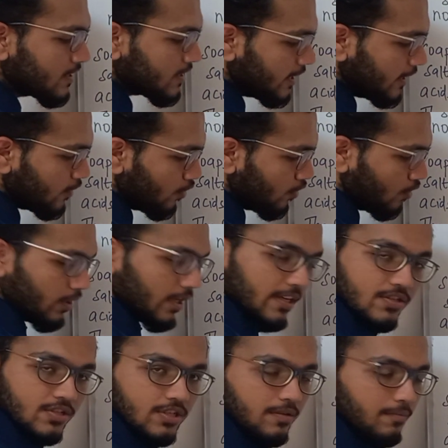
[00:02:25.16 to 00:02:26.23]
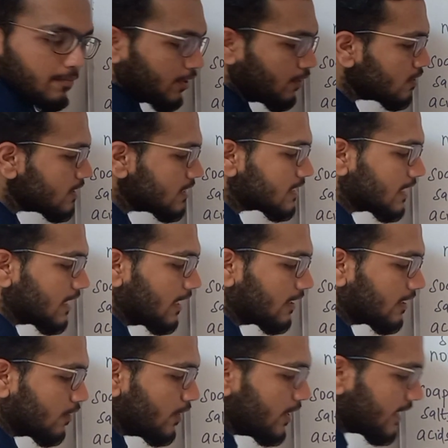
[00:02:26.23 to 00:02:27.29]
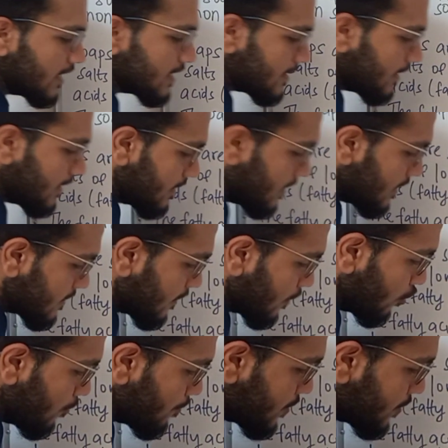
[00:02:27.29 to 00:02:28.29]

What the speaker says: COOH. Because it's an alkanoic acid, it has the group